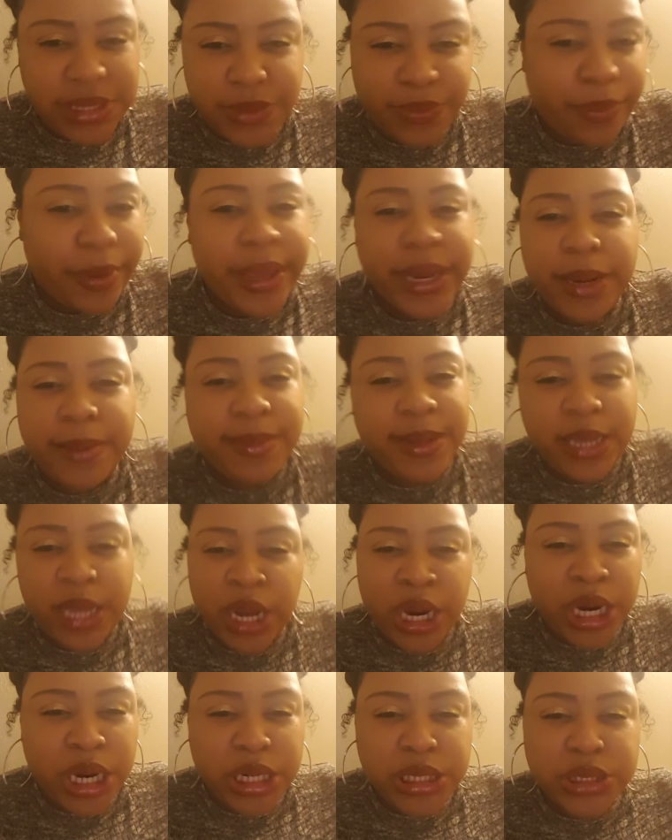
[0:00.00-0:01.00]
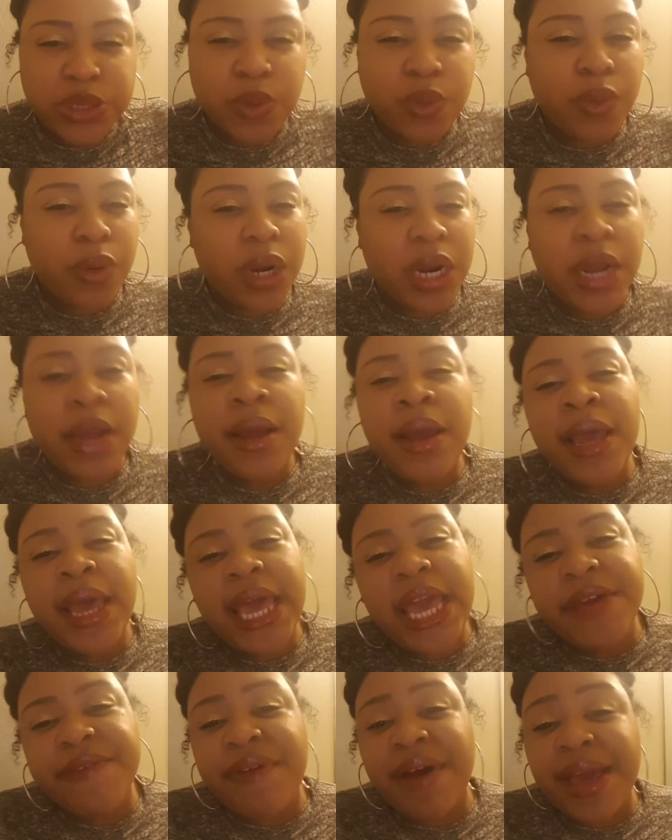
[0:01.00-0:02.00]
randomly hurts, or
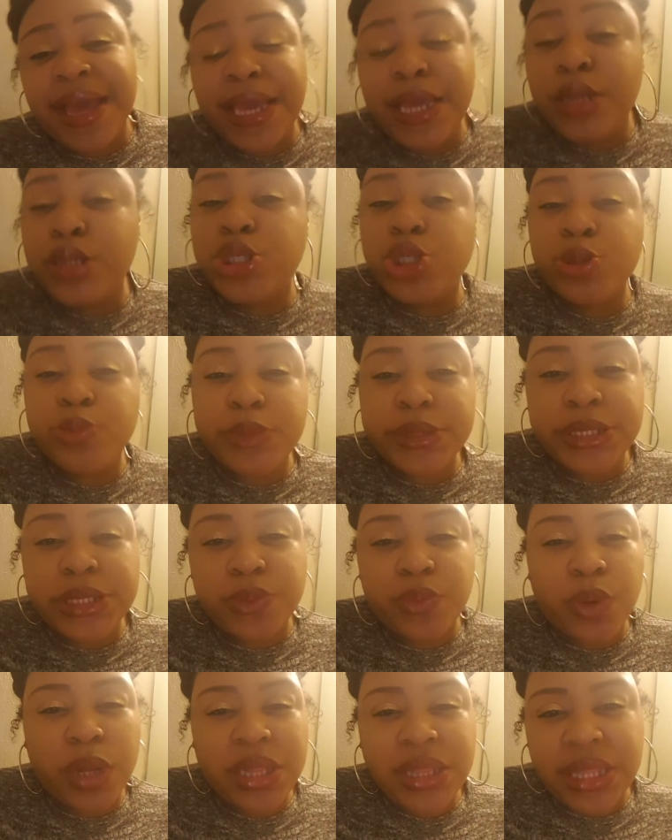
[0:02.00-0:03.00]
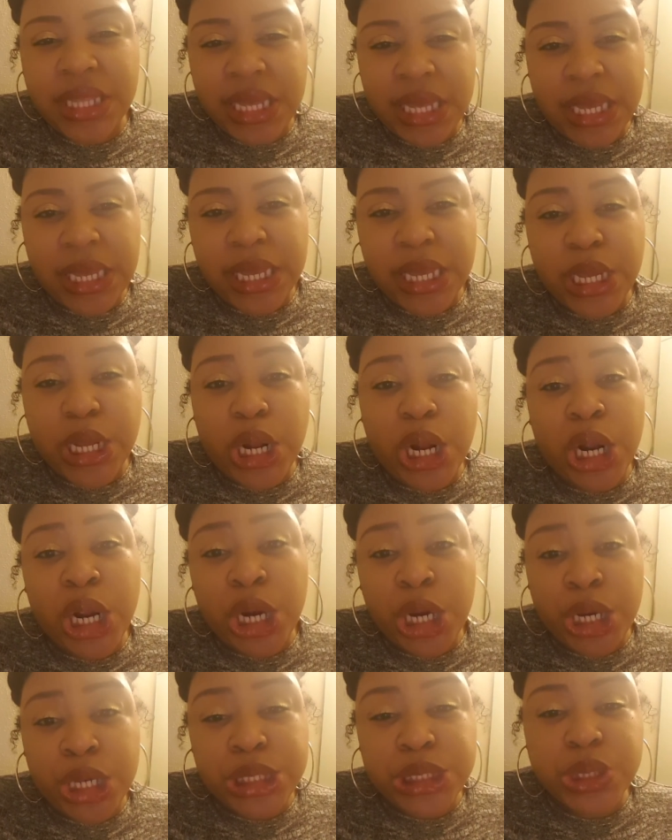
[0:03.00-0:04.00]
if I eat too much of one thing, it
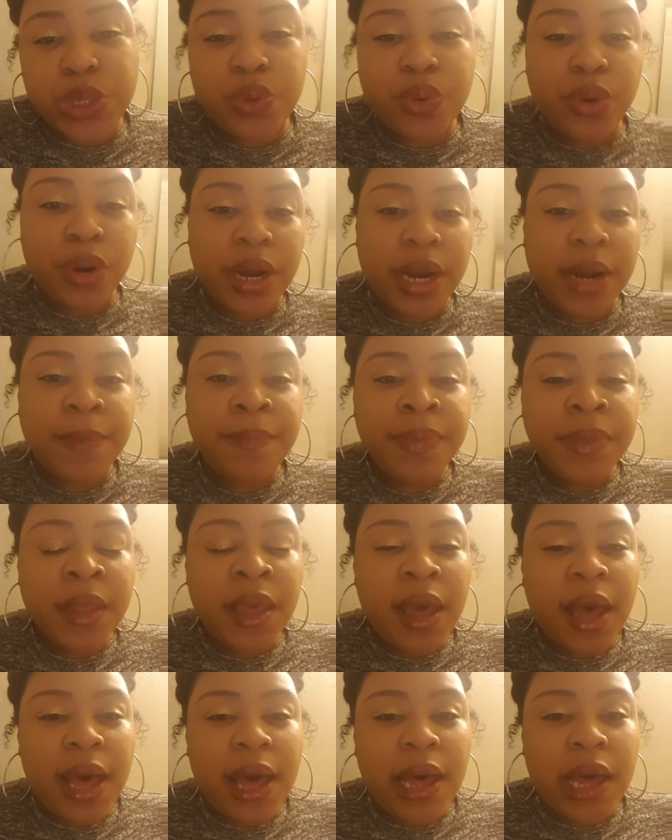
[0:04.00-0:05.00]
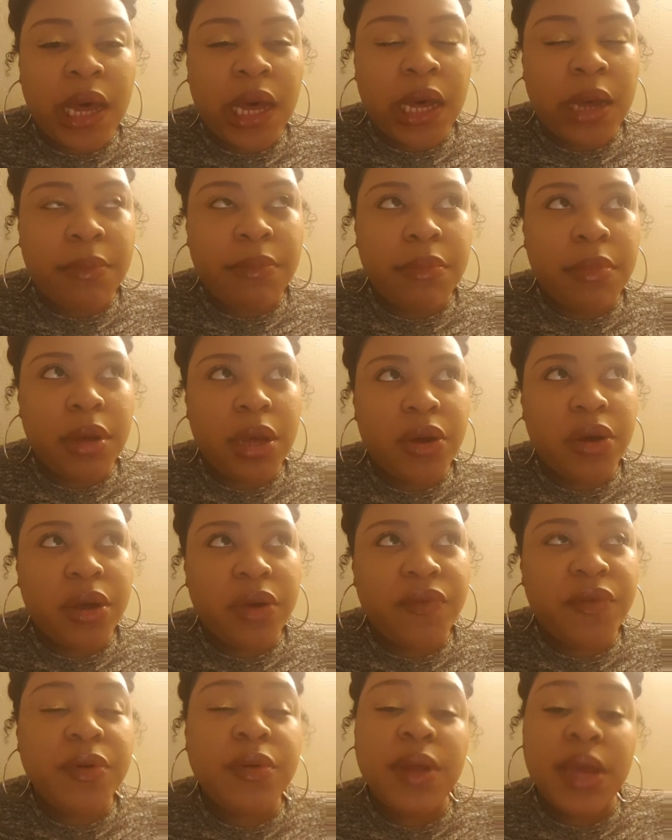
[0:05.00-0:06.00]
hurts. Or a
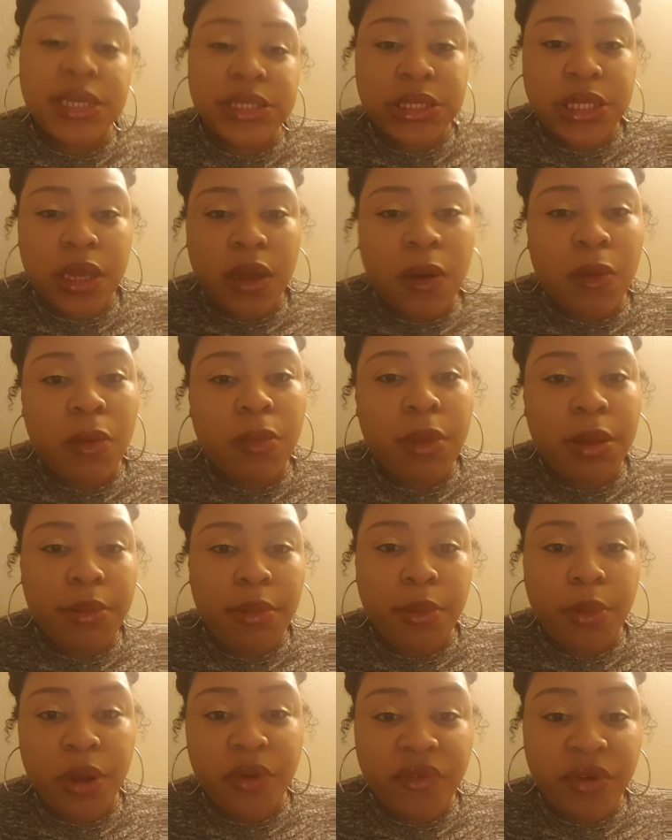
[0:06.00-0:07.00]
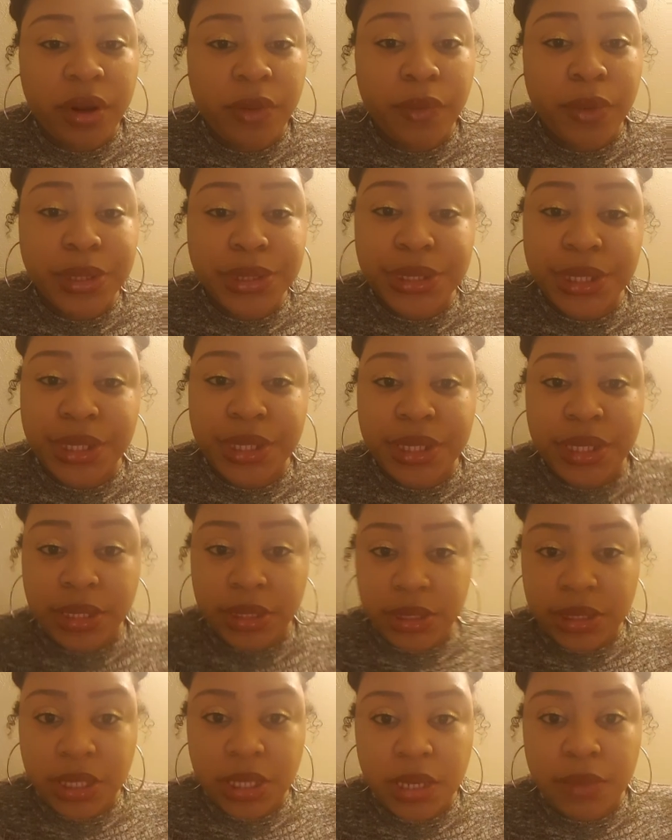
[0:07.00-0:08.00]
few days ago, me and my boyfriend went to
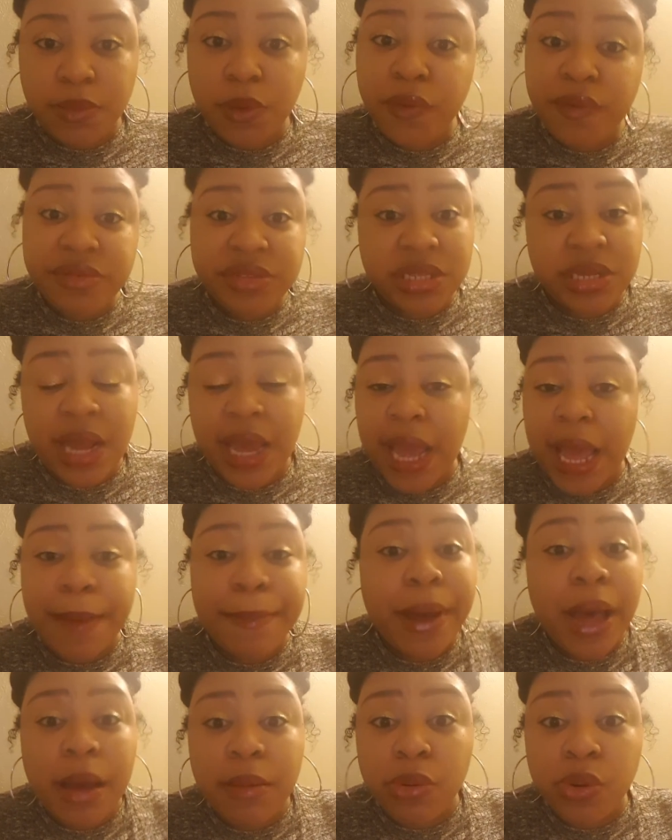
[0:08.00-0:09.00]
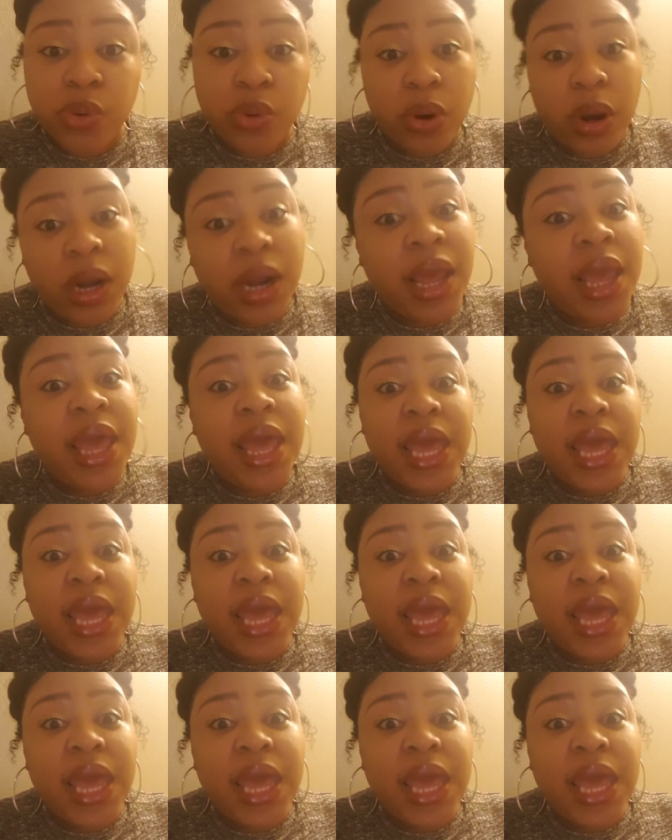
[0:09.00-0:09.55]
the movies and I got popcorn.